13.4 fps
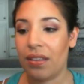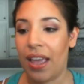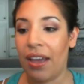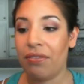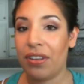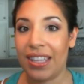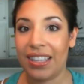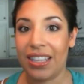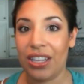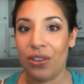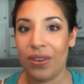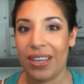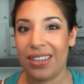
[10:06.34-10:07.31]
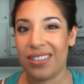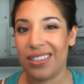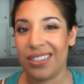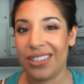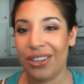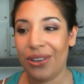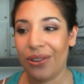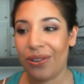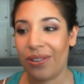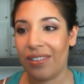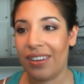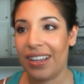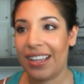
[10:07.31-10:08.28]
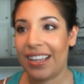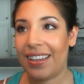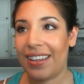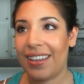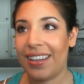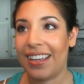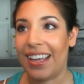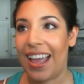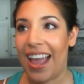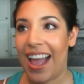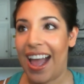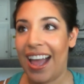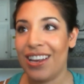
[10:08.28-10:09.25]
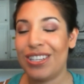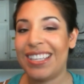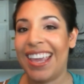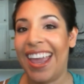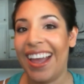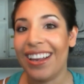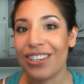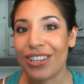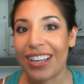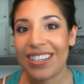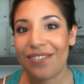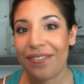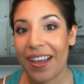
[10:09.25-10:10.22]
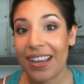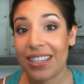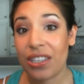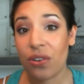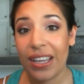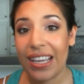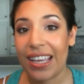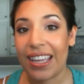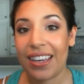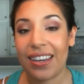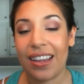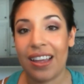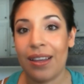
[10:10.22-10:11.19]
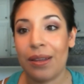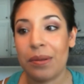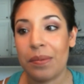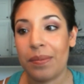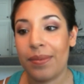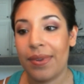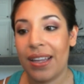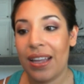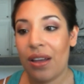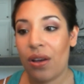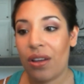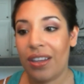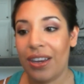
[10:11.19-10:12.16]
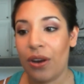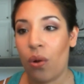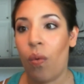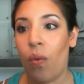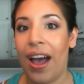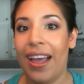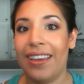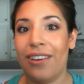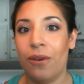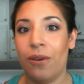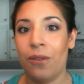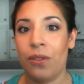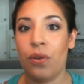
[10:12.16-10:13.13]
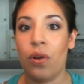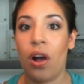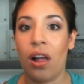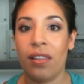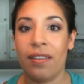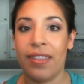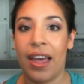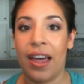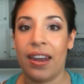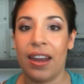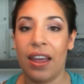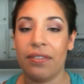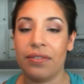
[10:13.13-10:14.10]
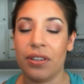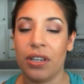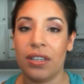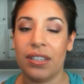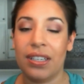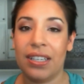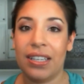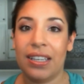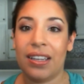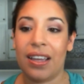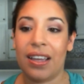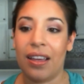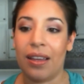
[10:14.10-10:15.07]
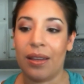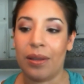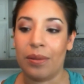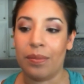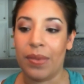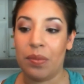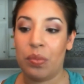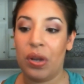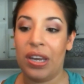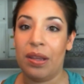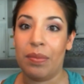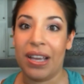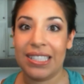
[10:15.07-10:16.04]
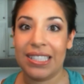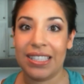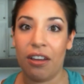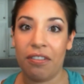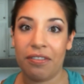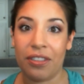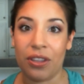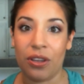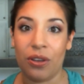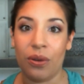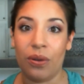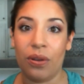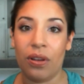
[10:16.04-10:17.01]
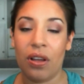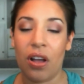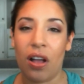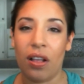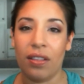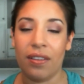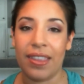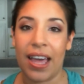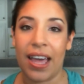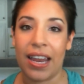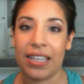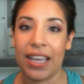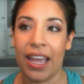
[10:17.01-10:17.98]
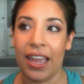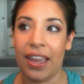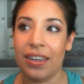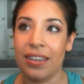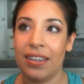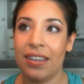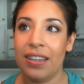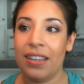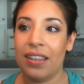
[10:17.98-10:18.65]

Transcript: Everything that you need to do, I just can't justify doing it. Why go through all of that effort and putting myself through all of that again